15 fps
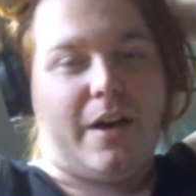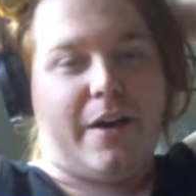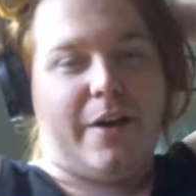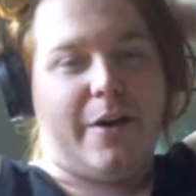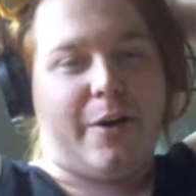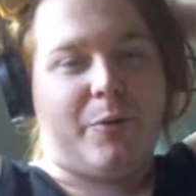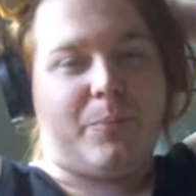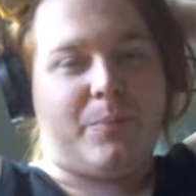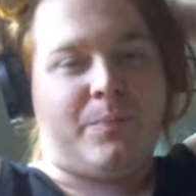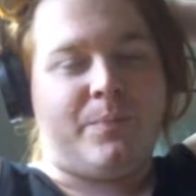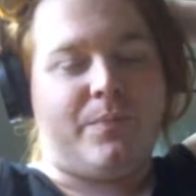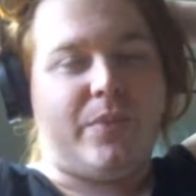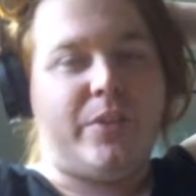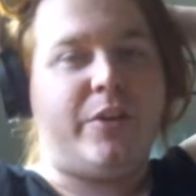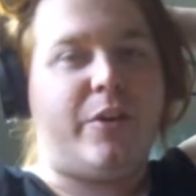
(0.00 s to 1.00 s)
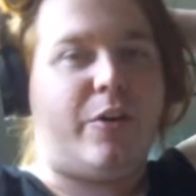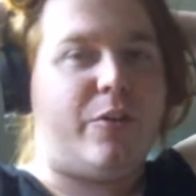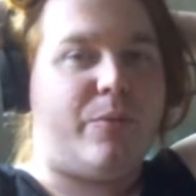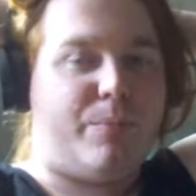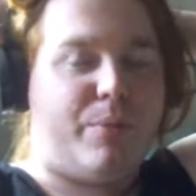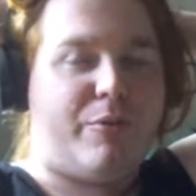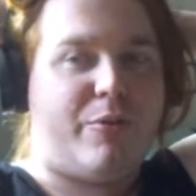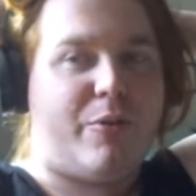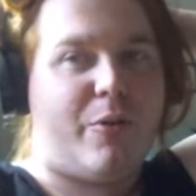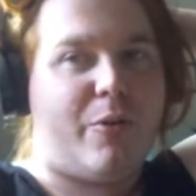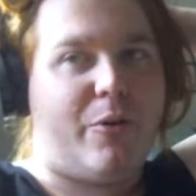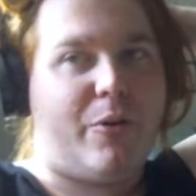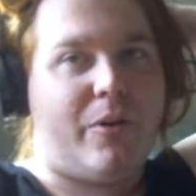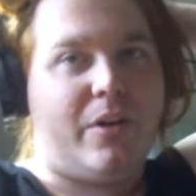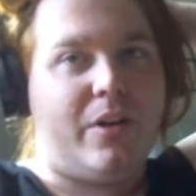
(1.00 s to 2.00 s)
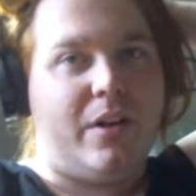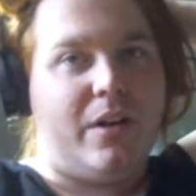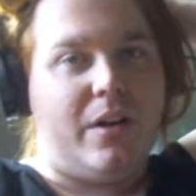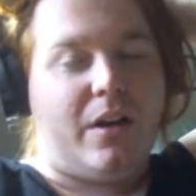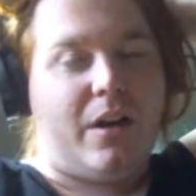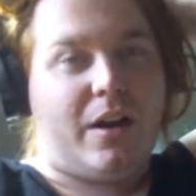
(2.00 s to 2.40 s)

You know, before